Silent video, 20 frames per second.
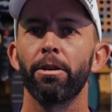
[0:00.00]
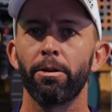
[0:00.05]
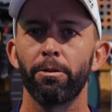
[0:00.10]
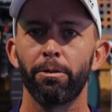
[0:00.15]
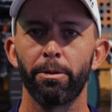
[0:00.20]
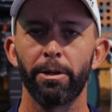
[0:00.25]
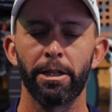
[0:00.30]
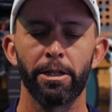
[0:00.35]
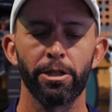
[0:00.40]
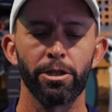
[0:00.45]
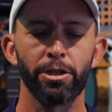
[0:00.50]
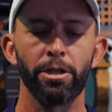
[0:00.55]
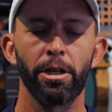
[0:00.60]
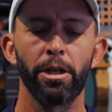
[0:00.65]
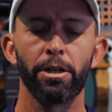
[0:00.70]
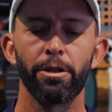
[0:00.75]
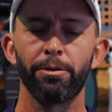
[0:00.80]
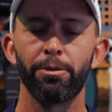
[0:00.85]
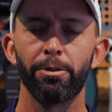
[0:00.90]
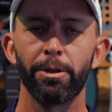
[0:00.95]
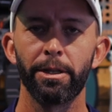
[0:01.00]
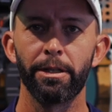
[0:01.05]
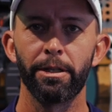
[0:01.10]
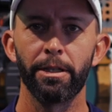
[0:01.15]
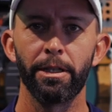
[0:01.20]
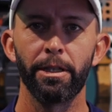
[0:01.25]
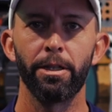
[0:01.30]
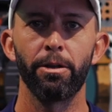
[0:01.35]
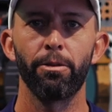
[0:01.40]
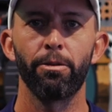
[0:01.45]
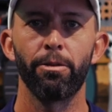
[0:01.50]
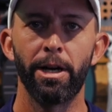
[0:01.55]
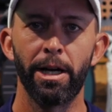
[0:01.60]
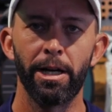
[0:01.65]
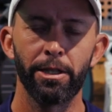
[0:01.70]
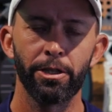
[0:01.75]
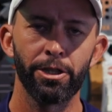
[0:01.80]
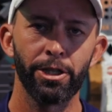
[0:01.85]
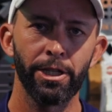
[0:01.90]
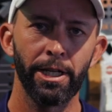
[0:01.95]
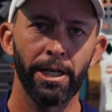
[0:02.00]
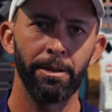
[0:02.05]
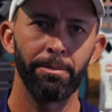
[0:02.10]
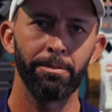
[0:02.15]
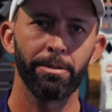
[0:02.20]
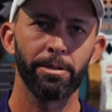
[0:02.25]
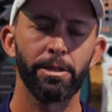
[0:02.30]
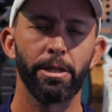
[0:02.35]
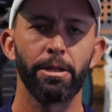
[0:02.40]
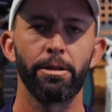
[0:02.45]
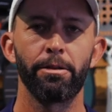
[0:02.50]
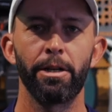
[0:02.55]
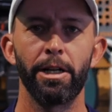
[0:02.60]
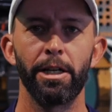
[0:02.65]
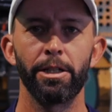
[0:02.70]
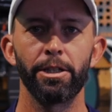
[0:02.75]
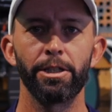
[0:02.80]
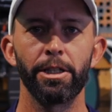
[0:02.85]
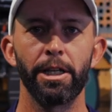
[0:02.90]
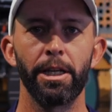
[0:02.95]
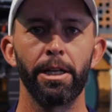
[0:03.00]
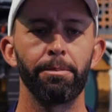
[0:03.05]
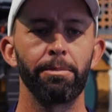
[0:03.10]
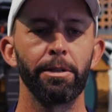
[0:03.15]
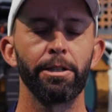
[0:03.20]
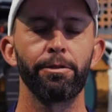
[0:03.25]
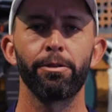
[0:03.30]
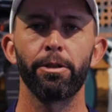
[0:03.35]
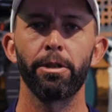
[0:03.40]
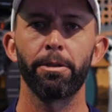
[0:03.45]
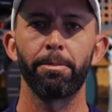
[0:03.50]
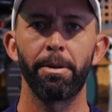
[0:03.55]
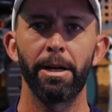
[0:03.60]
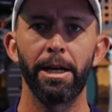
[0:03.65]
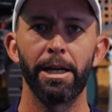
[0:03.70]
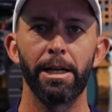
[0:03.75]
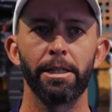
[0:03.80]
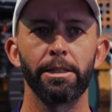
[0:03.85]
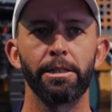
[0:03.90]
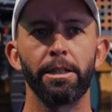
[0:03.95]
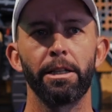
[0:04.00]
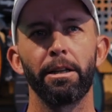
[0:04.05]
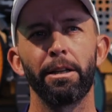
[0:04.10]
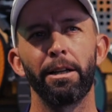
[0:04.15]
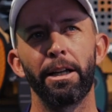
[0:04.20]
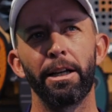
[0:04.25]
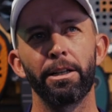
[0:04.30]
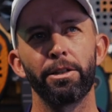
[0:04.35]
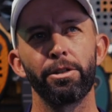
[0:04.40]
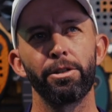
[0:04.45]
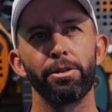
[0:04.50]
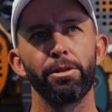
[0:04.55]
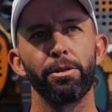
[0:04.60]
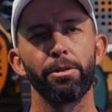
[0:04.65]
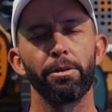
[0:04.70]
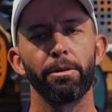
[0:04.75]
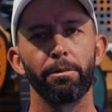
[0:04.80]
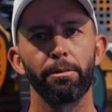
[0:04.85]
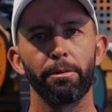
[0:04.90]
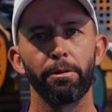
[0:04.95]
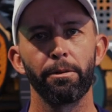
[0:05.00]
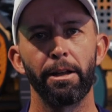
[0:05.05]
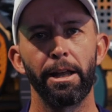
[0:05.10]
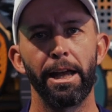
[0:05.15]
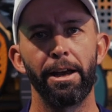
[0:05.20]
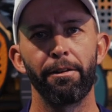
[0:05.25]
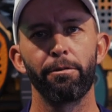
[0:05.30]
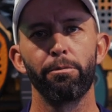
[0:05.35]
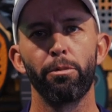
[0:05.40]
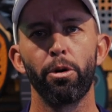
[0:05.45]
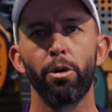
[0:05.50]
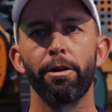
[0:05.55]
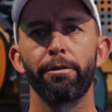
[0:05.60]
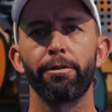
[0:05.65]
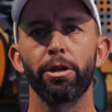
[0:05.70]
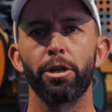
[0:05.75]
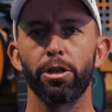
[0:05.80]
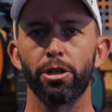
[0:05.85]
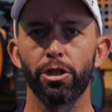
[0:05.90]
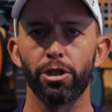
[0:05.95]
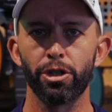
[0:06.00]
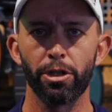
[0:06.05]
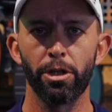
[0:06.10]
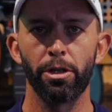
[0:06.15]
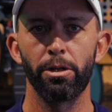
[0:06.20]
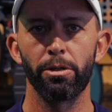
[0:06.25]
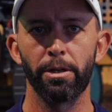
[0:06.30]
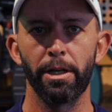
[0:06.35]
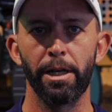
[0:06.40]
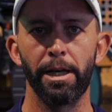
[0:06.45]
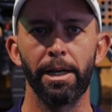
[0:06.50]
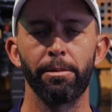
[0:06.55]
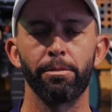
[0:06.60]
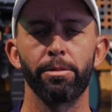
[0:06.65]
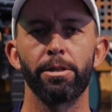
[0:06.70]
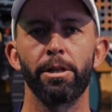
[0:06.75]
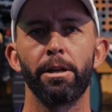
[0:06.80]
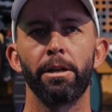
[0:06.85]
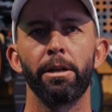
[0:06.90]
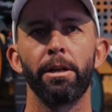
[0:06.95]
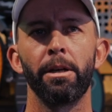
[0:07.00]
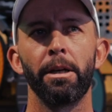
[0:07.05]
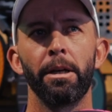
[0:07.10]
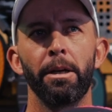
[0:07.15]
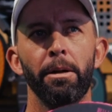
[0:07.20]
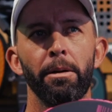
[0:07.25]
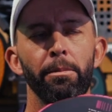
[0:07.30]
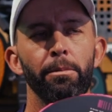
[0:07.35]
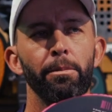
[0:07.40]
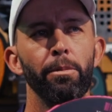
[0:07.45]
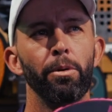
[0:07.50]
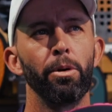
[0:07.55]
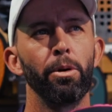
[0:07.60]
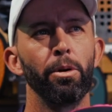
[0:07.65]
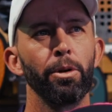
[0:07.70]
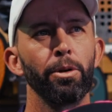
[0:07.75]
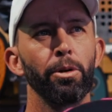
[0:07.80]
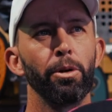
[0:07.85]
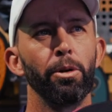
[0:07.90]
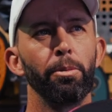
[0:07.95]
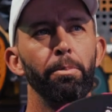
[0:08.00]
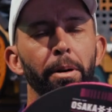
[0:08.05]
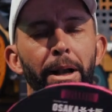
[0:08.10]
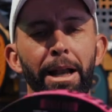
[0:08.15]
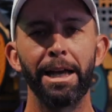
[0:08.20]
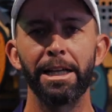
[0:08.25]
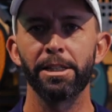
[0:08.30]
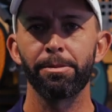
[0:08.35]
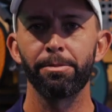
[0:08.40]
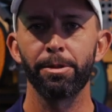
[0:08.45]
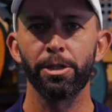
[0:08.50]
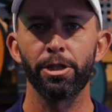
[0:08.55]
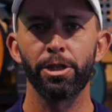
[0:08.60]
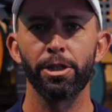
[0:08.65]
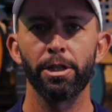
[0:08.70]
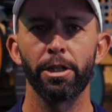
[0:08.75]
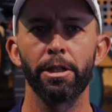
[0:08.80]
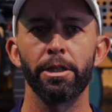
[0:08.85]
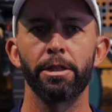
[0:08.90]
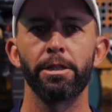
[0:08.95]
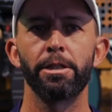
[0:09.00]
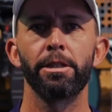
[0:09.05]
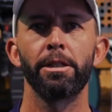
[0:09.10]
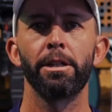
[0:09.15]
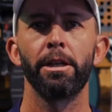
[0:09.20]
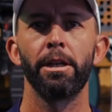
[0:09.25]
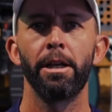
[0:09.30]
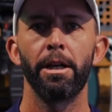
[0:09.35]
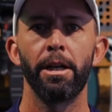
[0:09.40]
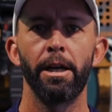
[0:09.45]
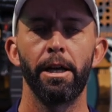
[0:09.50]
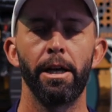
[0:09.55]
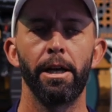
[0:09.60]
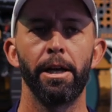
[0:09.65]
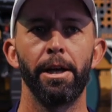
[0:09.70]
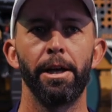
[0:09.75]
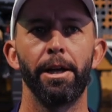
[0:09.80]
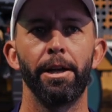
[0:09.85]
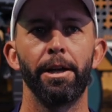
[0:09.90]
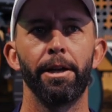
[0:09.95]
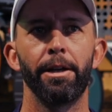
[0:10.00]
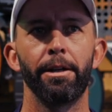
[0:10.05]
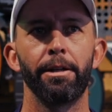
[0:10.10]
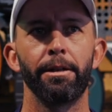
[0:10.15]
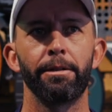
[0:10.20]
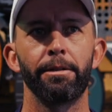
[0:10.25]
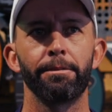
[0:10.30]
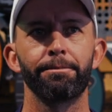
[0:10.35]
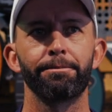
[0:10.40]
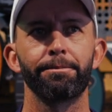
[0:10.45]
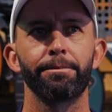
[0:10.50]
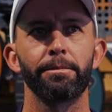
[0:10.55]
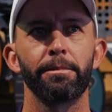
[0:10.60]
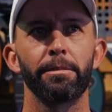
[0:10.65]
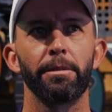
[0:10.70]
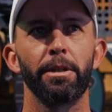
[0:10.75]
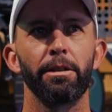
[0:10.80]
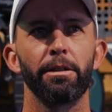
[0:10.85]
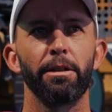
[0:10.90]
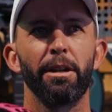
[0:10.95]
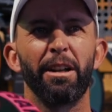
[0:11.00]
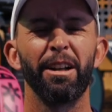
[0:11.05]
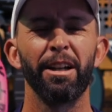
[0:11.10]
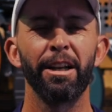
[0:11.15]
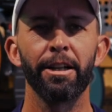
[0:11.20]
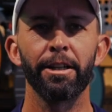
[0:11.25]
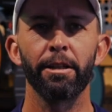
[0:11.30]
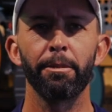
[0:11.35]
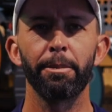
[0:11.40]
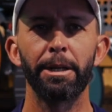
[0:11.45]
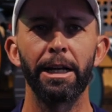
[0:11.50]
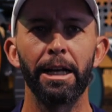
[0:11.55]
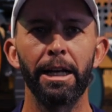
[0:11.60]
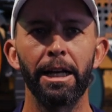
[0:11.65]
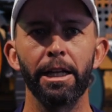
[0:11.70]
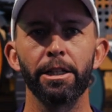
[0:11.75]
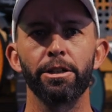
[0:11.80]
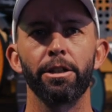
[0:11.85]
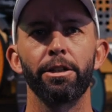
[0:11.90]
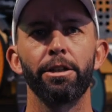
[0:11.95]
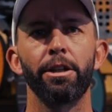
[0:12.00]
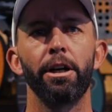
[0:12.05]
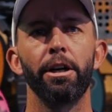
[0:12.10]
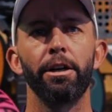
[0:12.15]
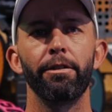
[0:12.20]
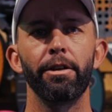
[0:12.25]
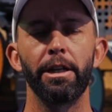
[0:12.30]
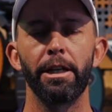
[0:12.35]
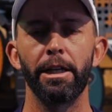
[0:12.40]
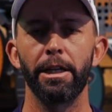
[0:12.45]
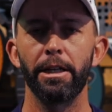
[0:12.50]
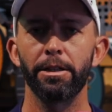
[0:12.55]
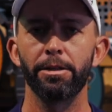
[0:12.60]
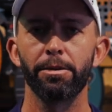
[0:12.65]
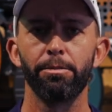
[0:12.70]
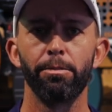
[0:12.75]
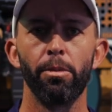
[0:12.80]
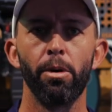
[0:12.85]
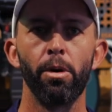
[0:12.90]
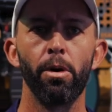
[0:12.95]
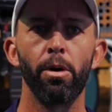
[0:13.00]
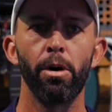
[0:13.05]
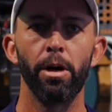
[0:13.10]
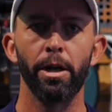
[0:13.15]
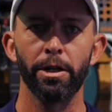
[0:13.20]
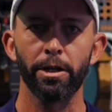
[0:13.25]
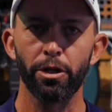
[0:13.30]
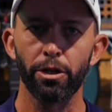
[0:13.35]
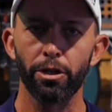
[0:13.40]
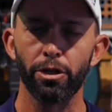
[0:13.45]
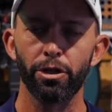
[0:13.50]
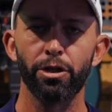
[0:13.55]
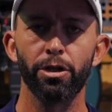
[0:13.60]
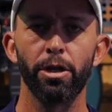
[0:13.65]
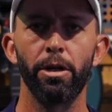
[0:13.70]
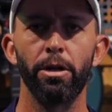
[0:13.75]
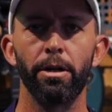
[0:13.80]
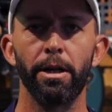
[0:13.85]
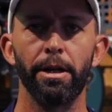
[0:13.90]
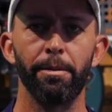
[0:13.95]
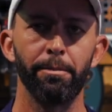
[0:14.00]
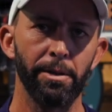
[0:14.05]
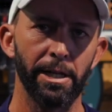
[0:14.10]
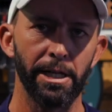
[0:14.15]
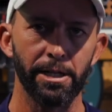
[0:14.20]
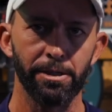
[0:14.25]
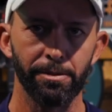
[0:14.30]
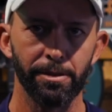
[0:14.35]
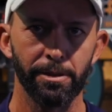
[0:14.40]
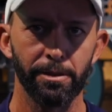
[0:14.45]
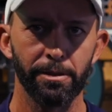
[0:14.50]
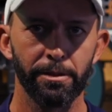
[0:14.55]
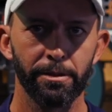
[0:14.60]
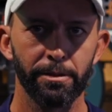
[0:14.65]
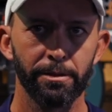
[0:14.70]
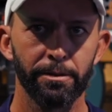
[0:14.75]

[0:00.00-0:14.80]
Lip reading: We're going to start off with the round shape. So the round shape is for the players that like to have more of the control game. So more your placement shots and a little bit less on the overheads, more on control and placement.